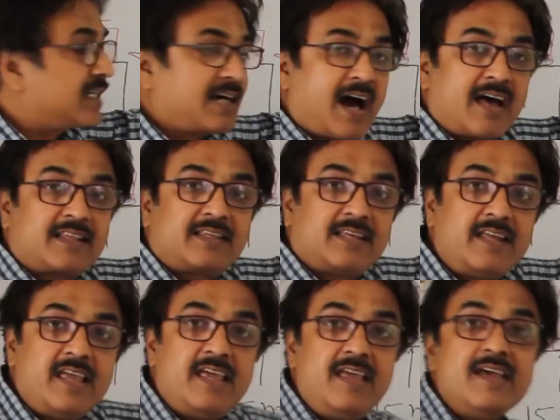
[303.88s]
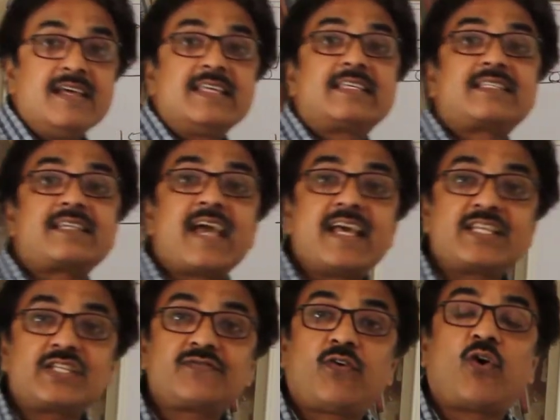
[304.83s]
car 3
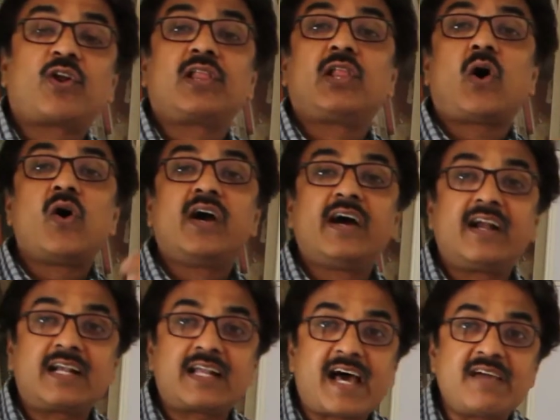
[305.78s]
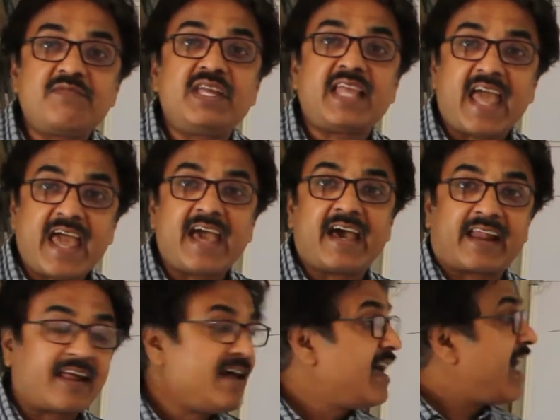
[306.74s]
stays for longer time in
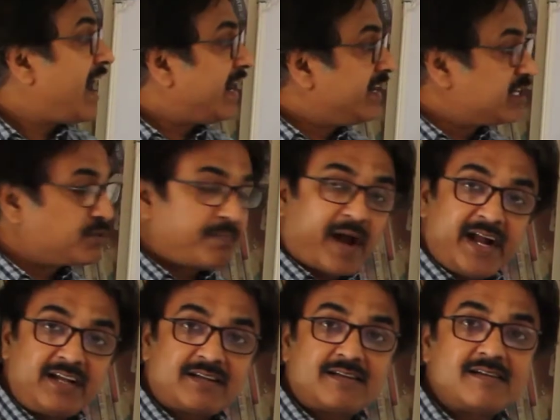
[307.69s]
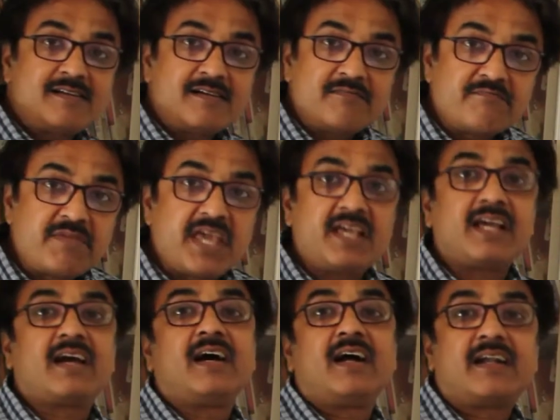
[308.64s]
air, and despite
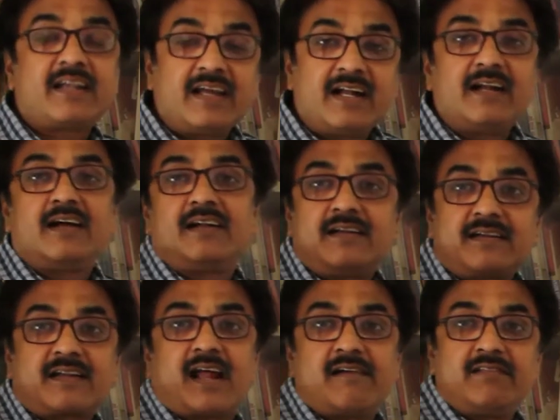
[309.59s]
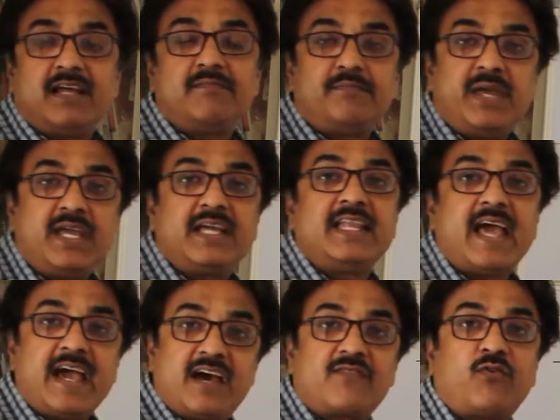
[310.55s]
being being in
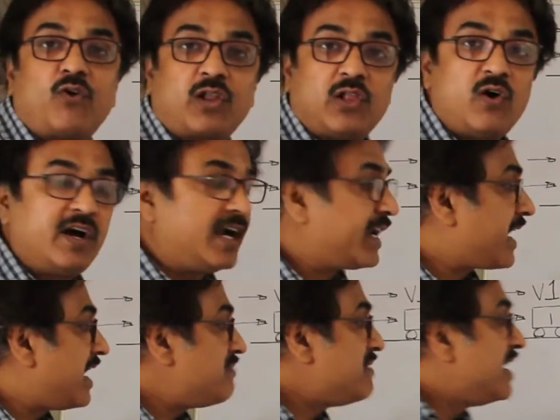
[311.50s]
air for longer time,